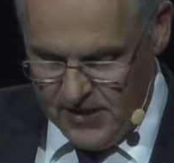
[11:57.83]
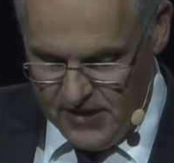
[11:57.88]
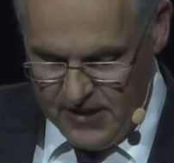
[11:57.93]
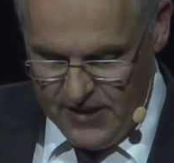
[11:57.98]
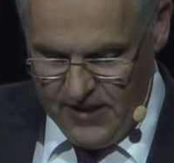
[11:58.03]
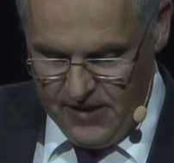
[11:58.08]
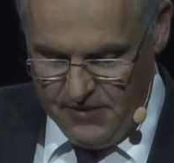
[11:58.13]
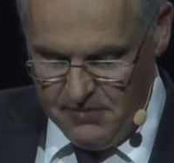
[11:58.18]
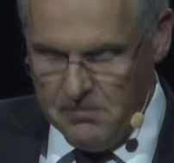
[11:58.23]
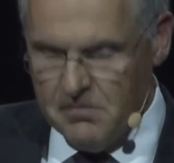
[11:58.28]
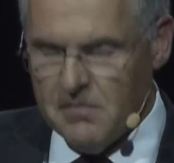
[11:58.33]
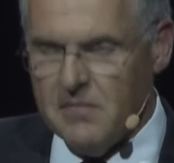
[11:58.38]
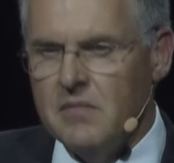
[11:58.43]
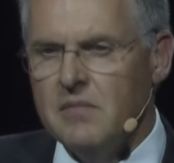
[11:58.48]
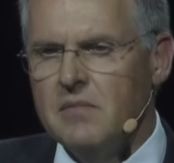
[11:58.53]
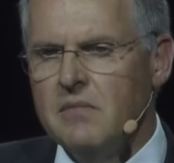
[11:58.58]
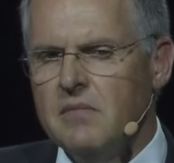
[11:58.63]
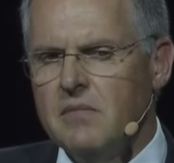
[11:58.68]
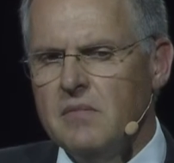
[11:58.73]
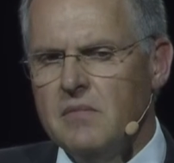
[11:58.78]
The
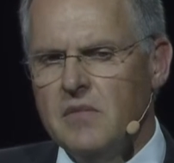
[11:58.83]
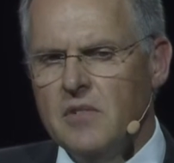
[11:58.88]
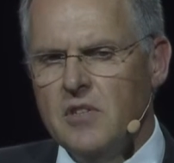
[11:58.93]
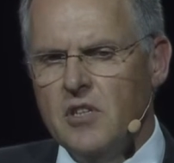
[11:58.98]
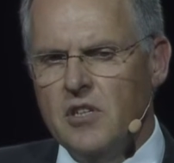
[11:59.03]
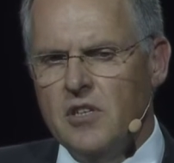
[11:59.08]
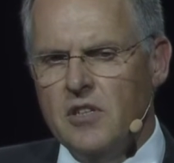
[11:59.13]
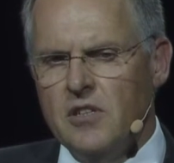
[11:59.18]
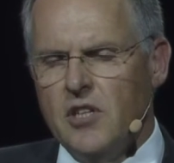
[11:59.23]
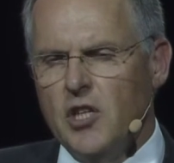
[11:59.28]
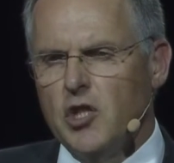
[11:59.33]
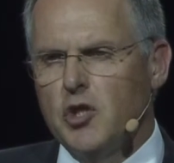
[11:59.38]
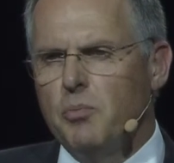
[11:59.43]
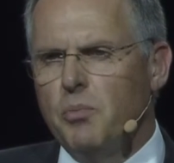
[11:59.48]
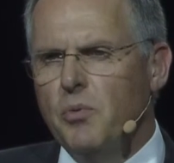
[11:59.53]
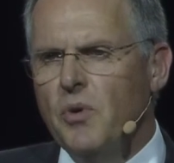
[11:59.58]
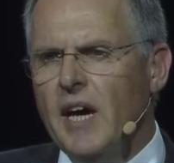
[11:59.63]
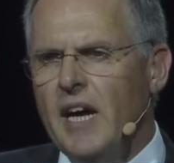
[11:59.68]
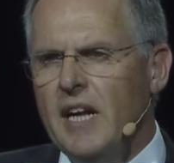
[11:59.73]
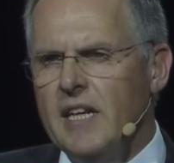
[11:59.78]
ACC
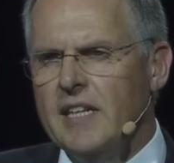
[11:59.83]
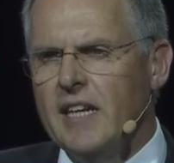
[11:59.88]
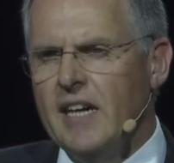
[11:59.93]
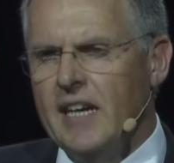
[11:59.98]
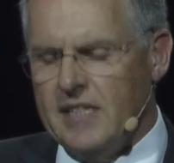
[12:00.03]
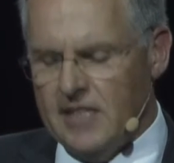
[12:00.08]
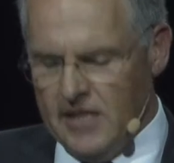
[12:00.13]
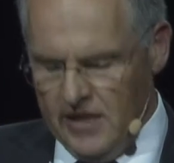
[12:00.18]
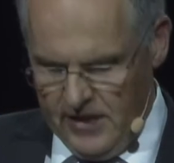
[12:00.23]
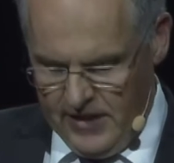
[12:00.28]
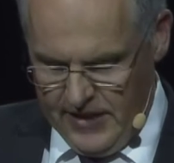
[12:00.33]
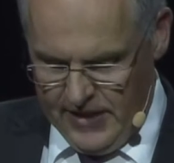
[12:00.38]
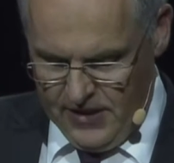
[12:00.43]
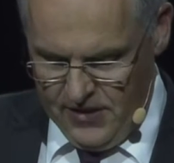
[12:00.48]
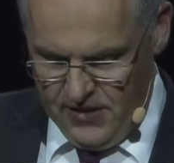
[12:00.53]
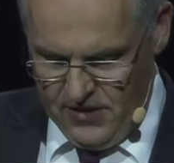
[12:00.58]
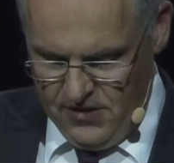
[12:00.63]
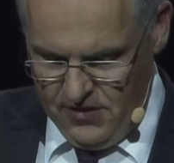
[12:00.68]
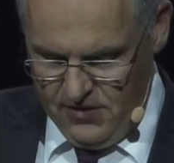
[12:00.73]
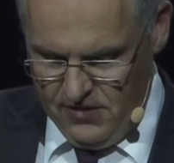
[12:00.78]
system,
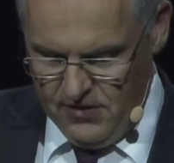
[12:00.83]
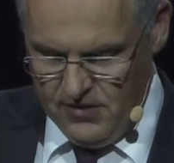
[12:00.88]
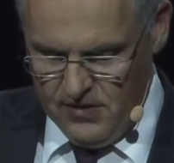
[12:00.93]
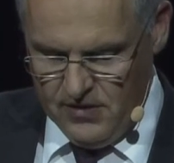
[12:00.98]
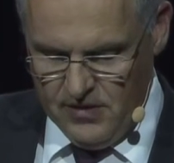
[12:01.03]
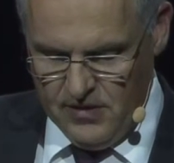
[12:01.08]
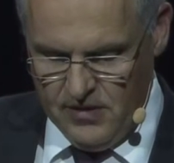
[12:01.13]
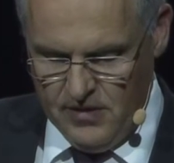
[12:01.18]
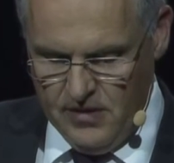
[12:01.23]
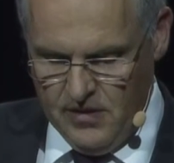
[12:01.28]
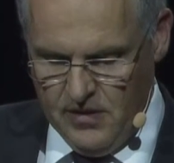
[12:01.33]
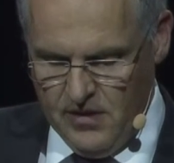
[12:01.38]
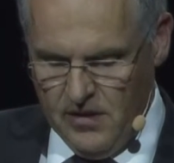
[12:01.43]
the lane